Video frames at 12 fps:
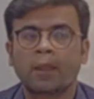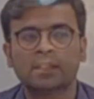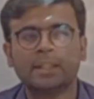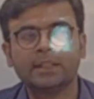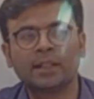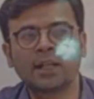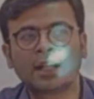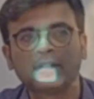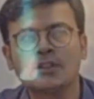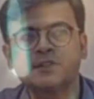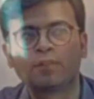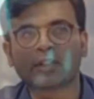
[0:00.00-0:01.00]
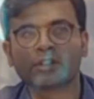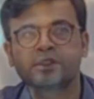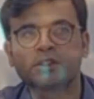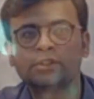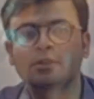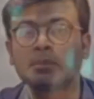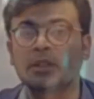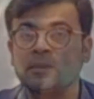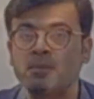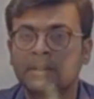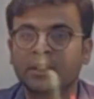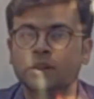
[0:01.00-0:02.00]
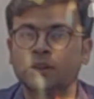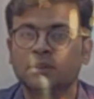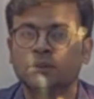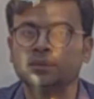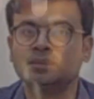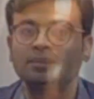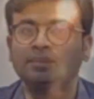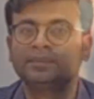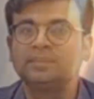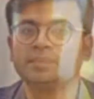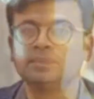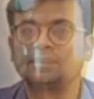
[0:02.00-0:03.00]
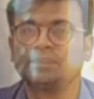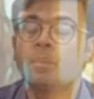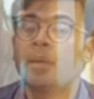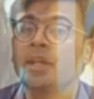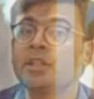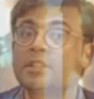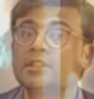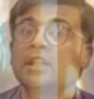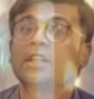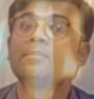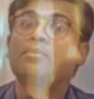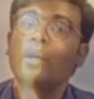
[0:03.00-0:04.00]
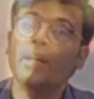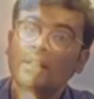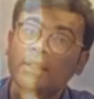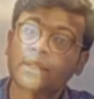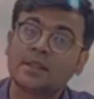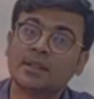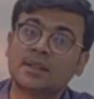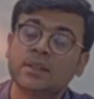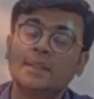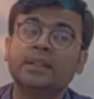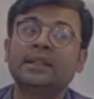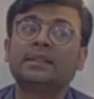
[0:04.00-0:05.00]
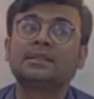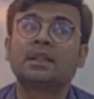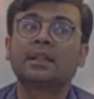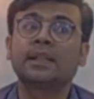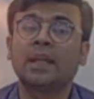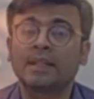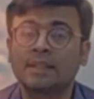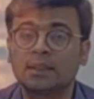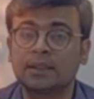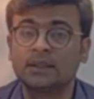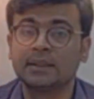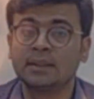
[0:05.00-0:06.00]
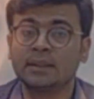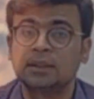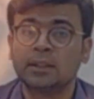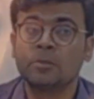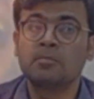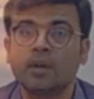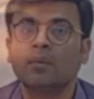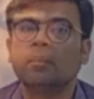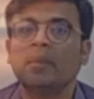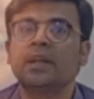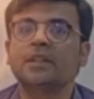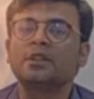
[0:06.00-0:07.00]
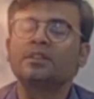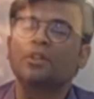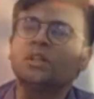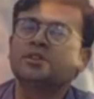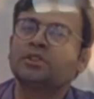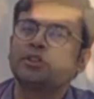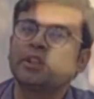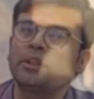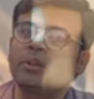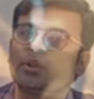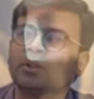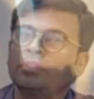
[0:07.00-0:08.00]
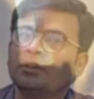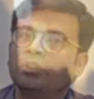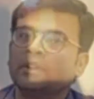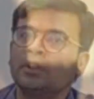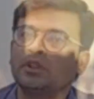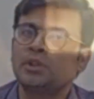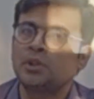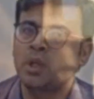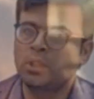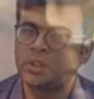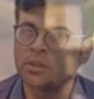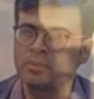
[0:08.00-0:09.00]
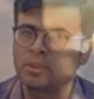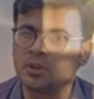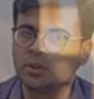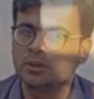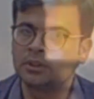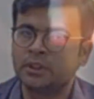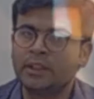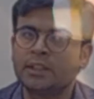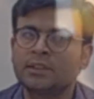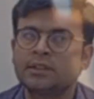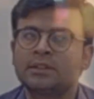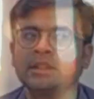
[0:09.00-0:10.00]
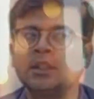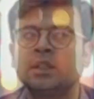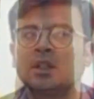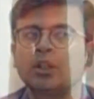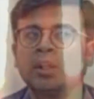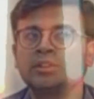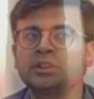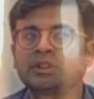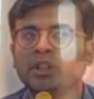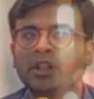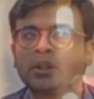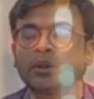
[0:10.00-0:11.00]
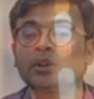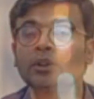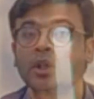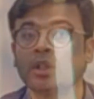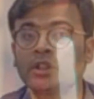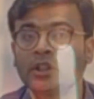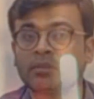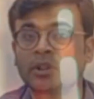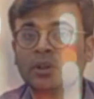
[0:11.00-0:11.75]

Leader always focuses on people. Managers are appointed, leaders are elected. Managers concentrate on short-term goals, leaders concentrate on long-term